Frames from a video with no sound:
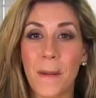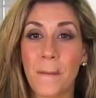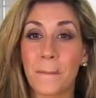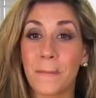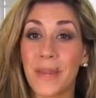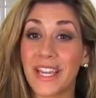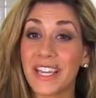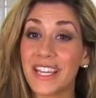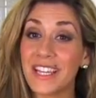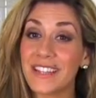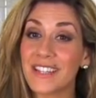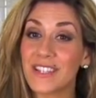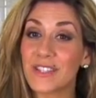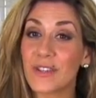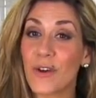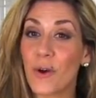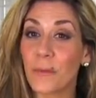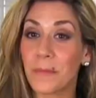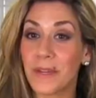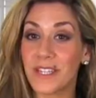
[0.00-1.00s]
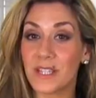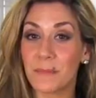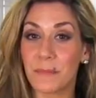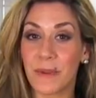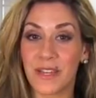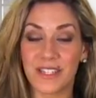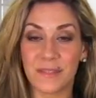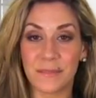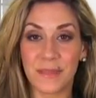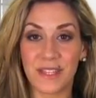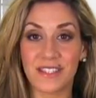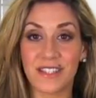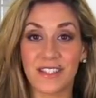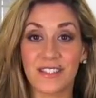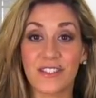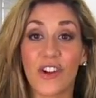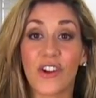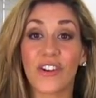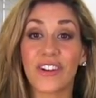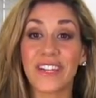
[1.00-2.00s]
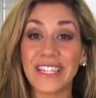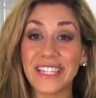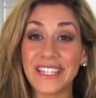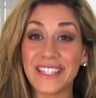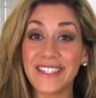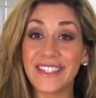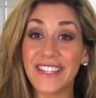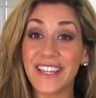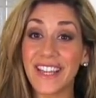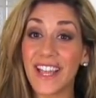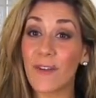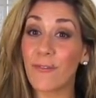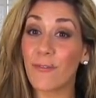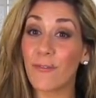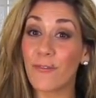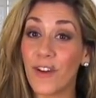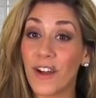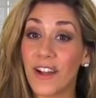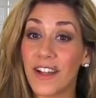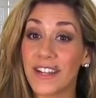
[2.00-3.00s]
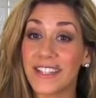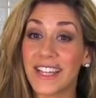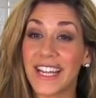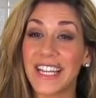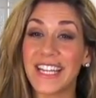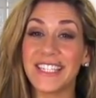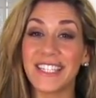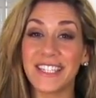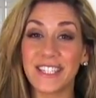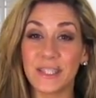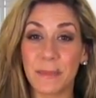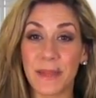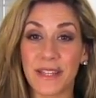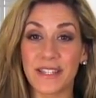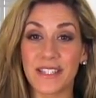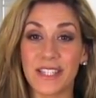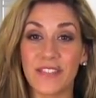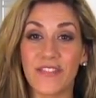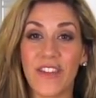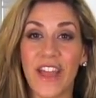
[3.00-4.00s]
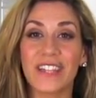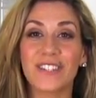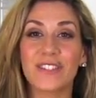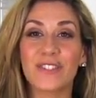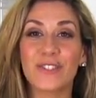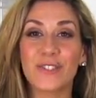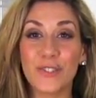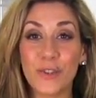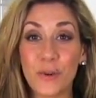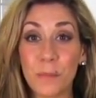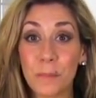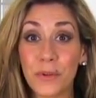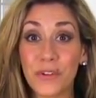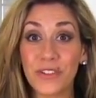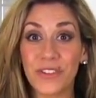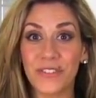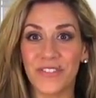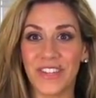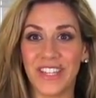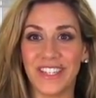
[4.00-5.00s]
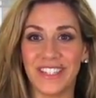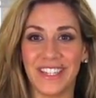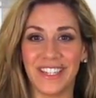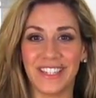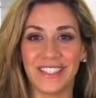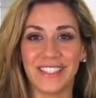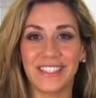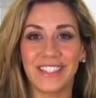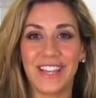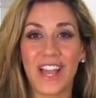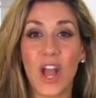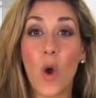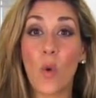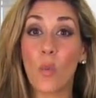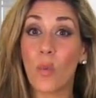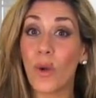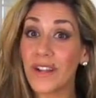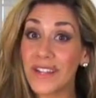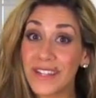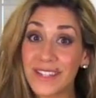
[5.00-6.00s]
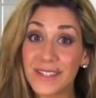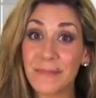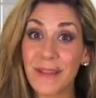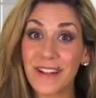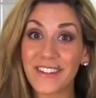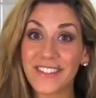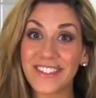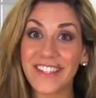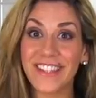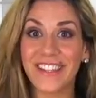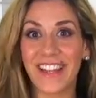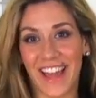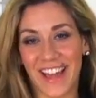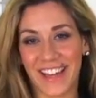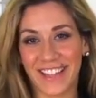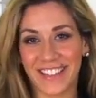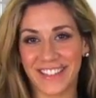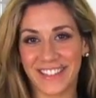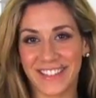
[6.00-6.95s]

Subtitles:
Making these homemade spice mixes are easy, fun, inexpensive, and super convenient. What is better than that?